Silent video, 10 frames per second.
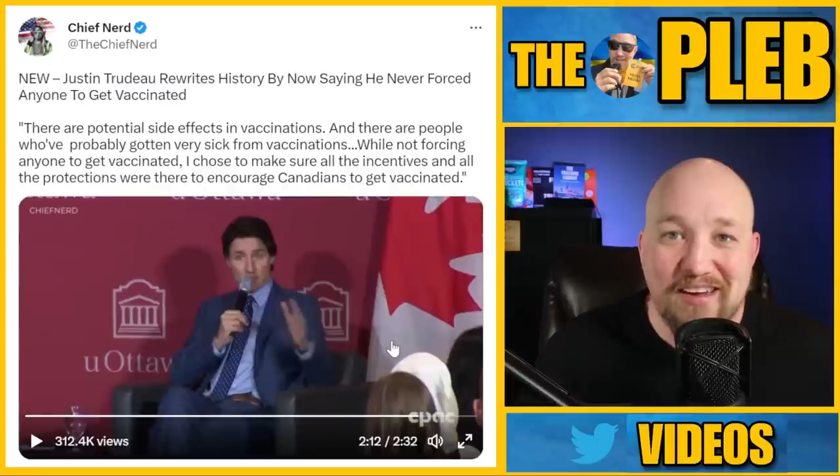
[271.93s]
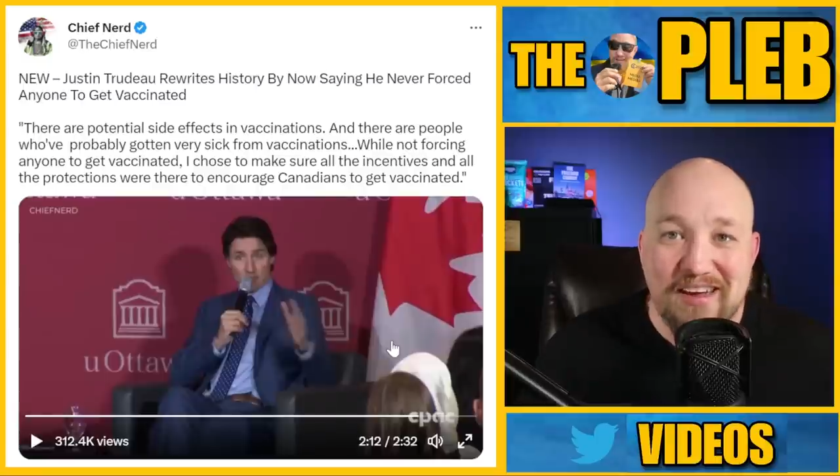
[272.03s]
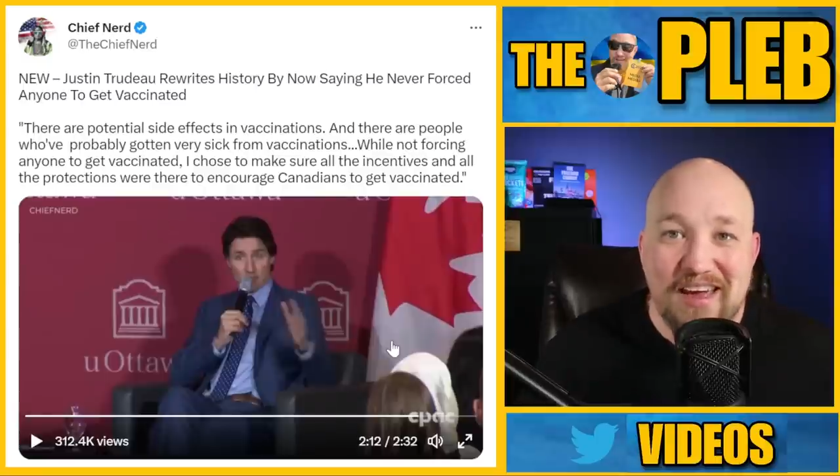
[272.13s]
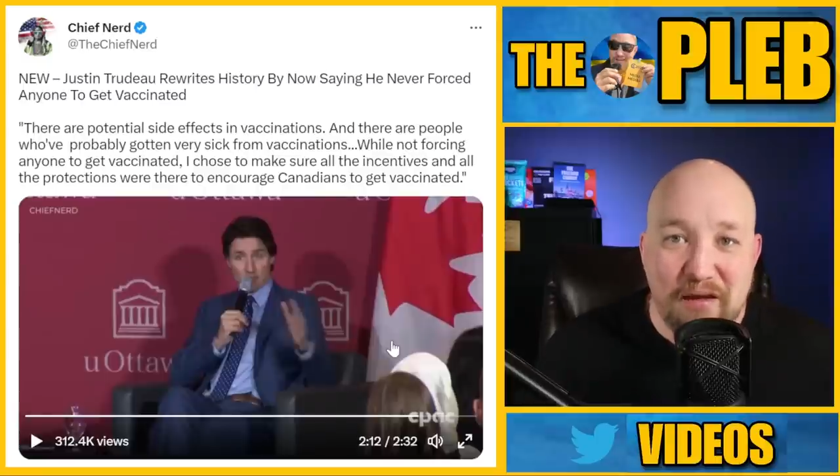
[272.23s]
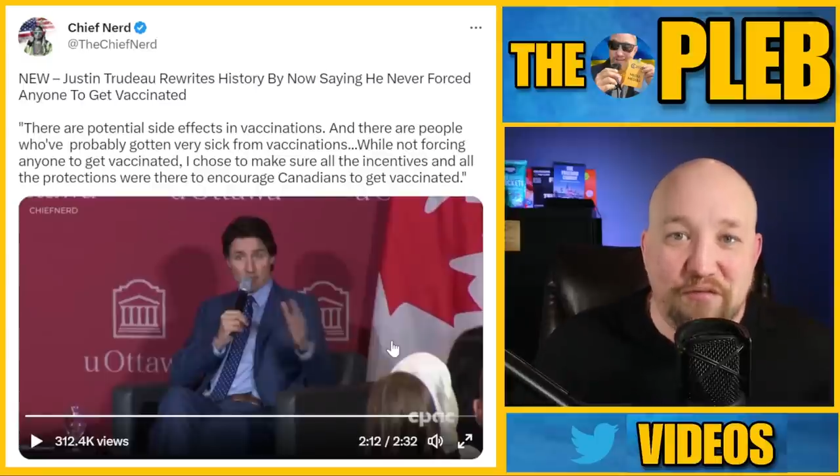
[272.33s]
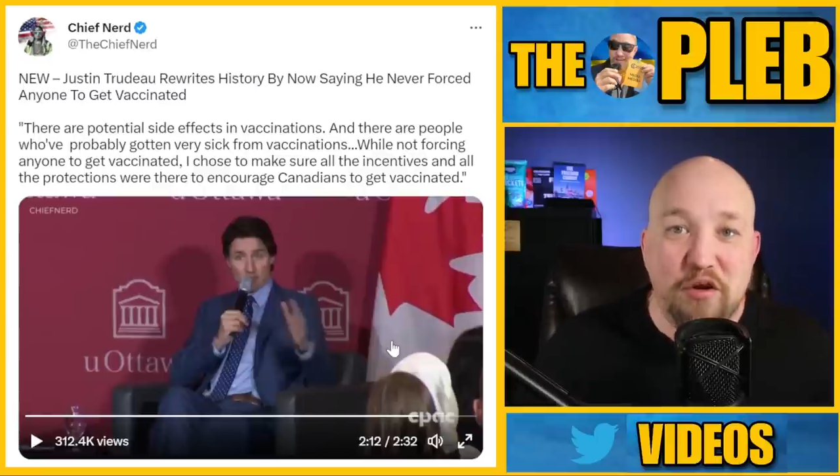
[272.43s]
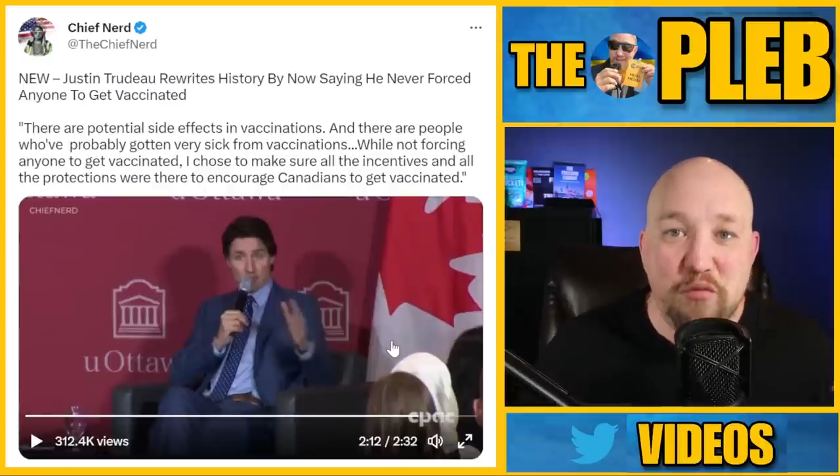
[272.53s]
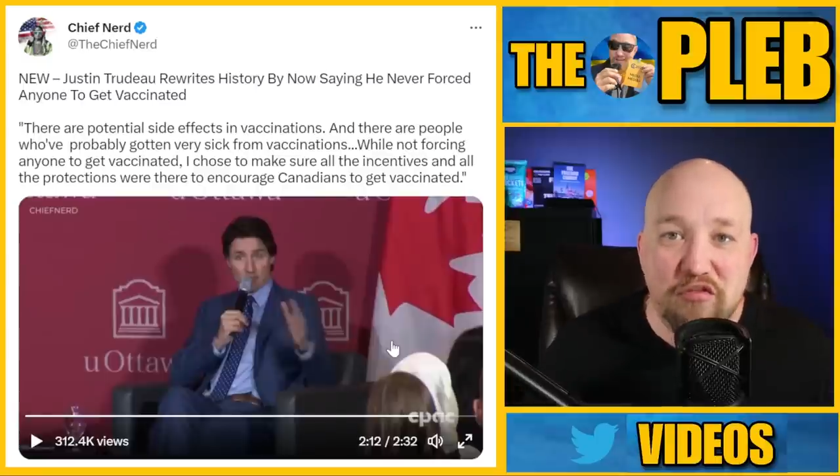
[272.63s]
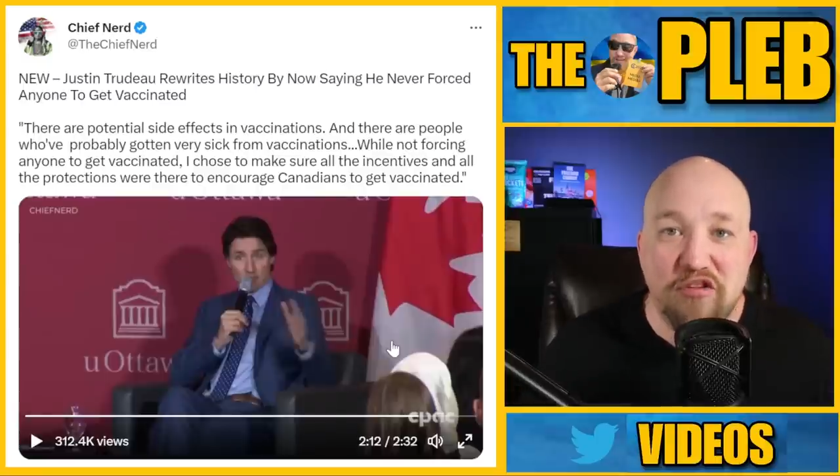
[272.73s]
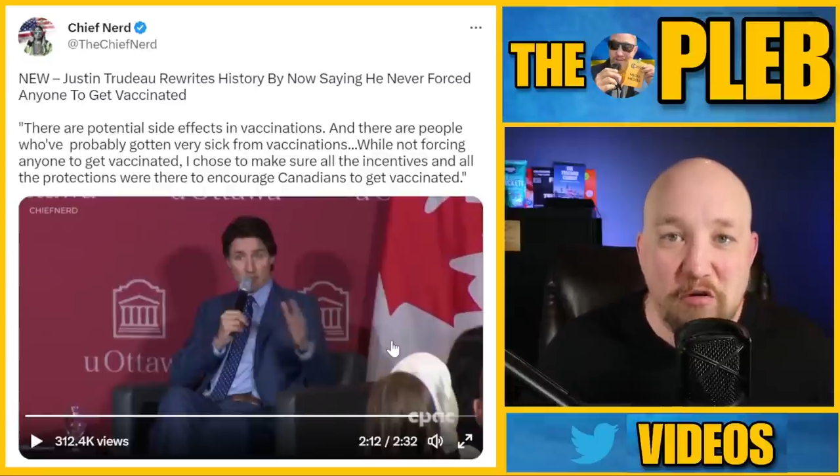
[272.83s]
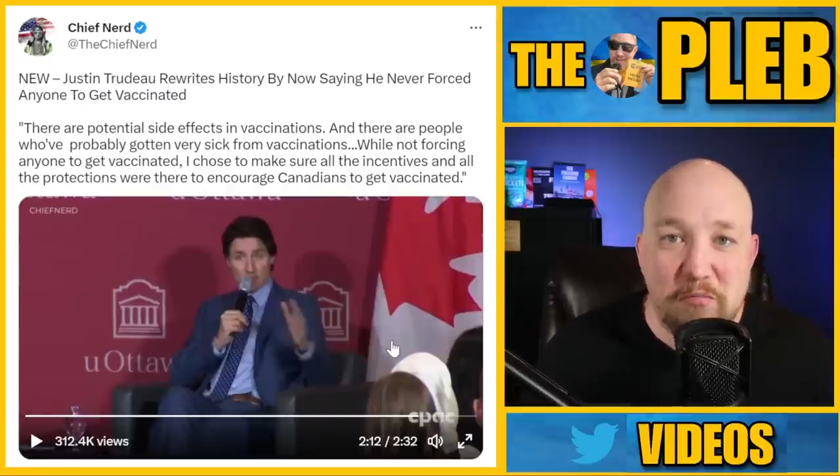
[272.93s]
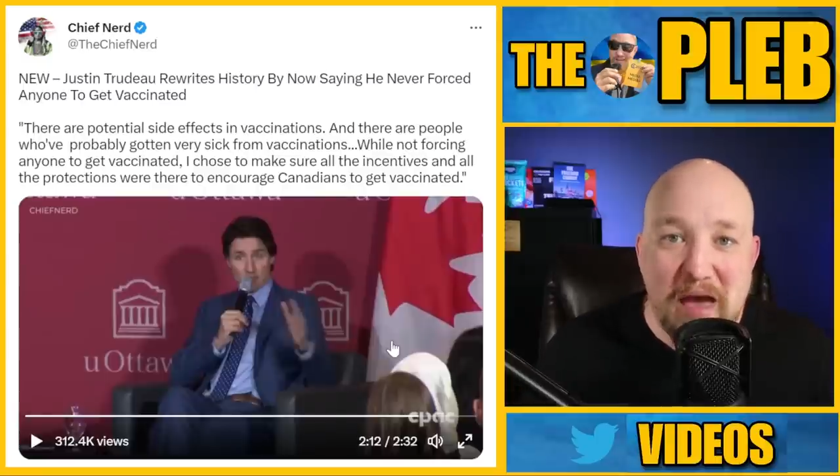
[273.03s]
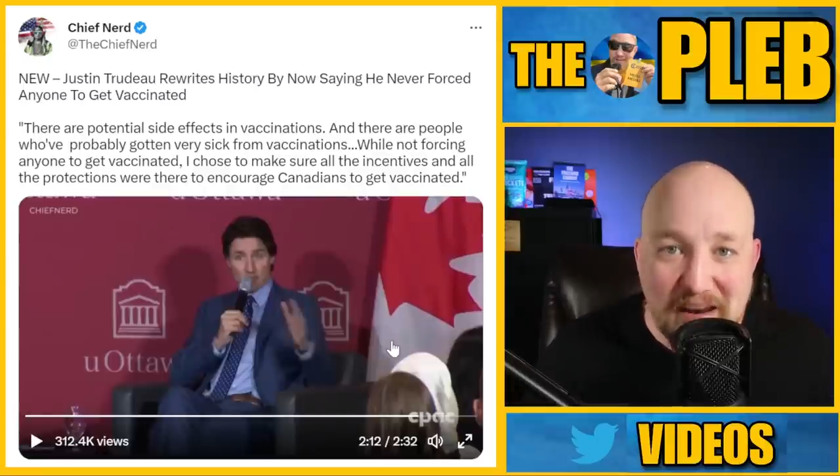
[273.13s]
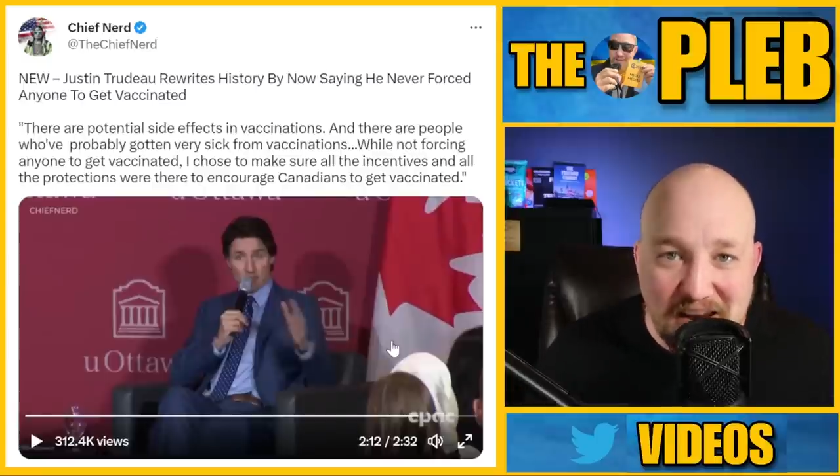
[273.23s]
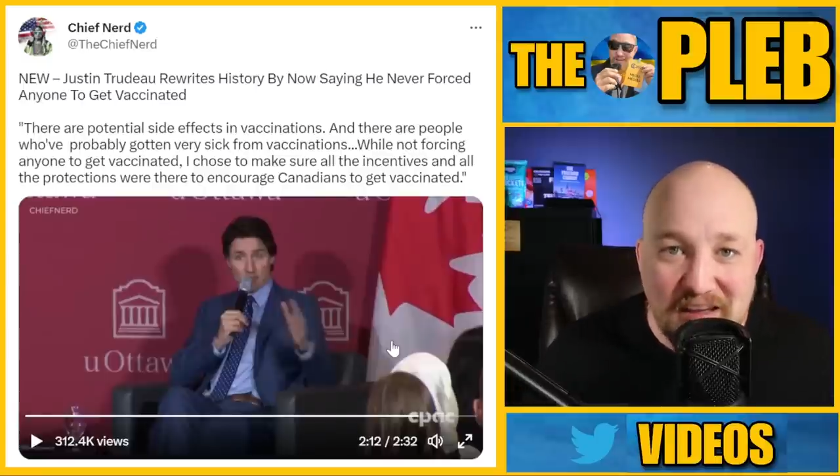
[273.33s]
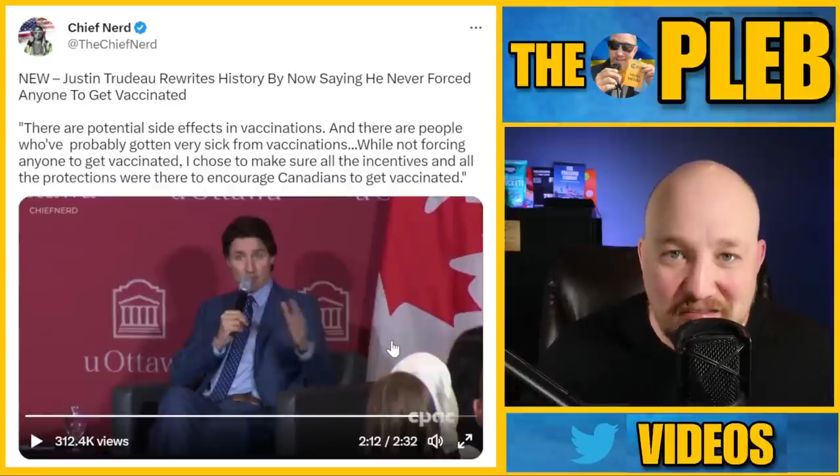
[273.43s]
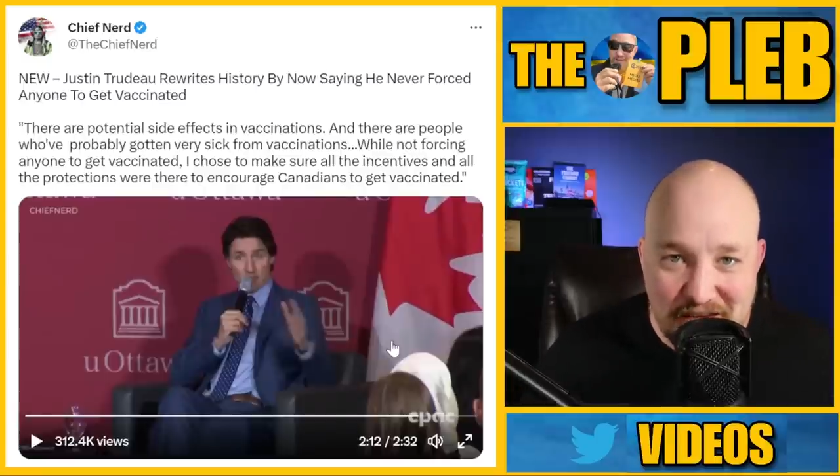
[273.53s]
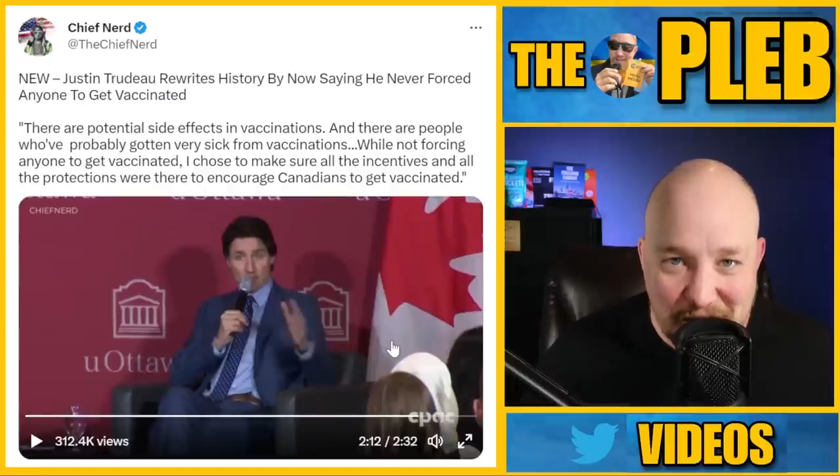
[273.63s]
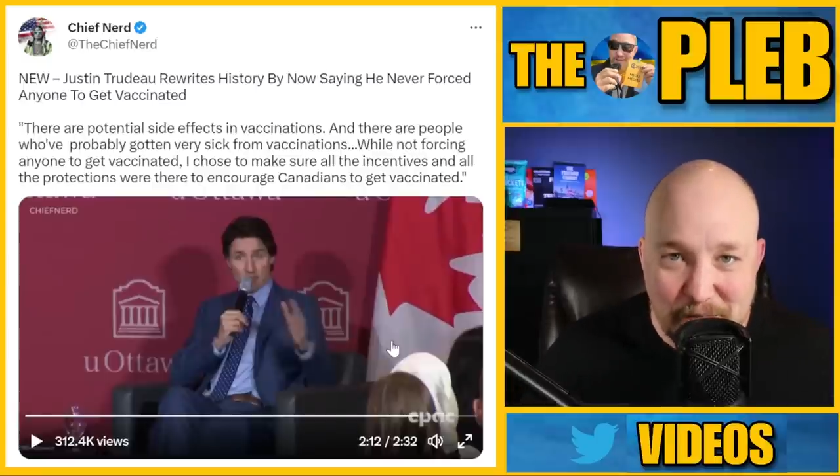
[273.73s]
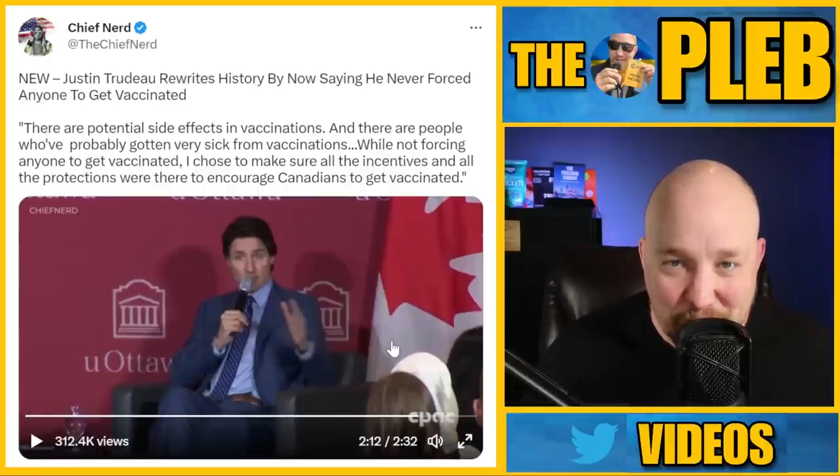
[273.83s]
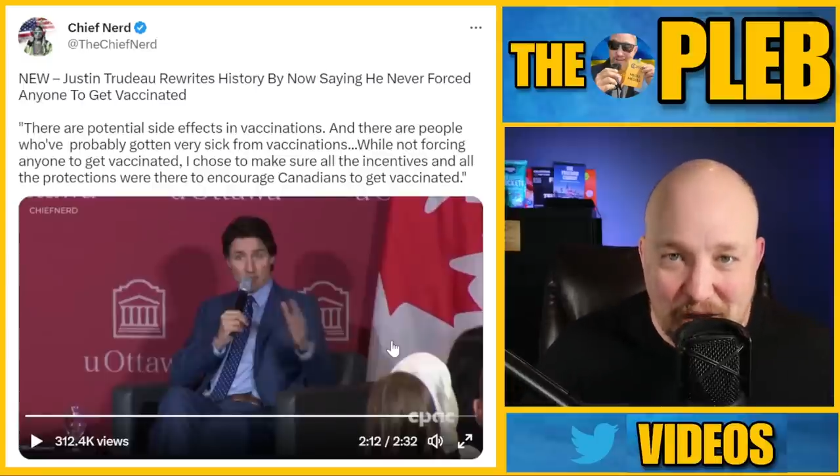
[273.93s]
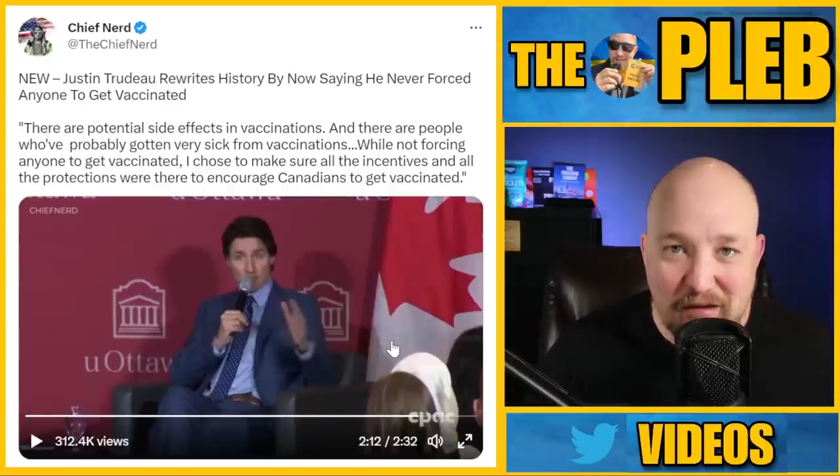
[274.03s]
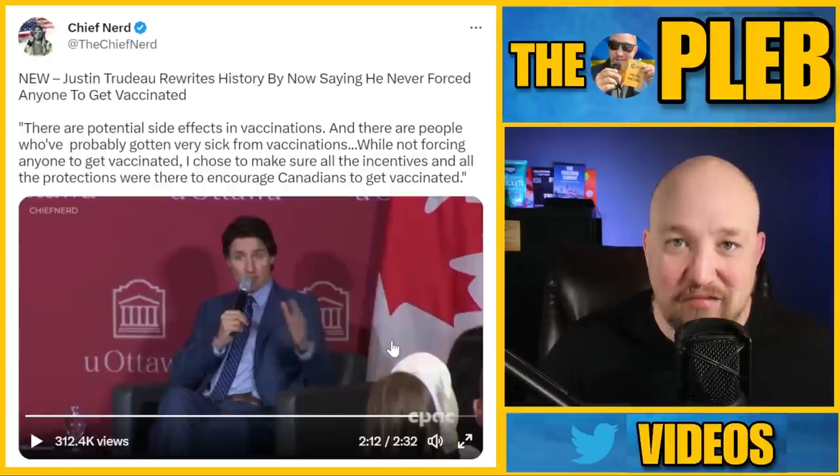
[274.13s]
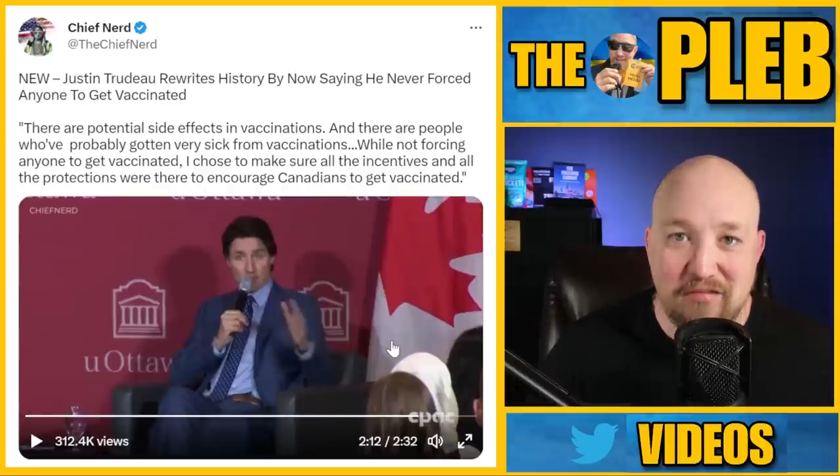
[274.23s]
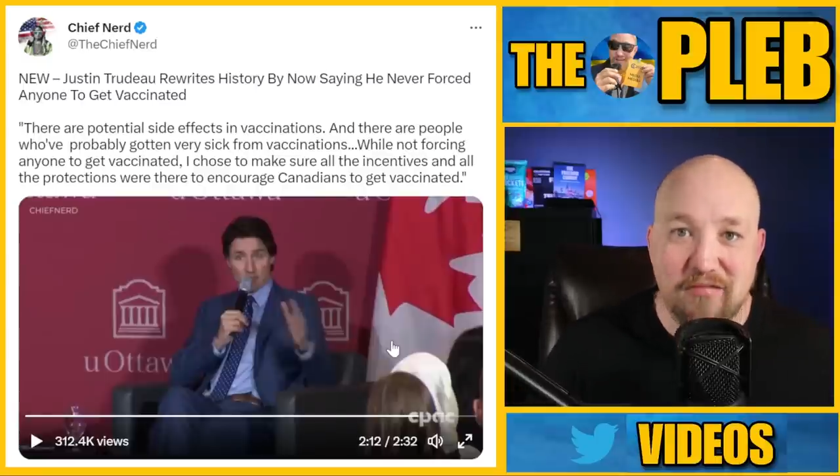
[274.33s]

if there was no mandates in place.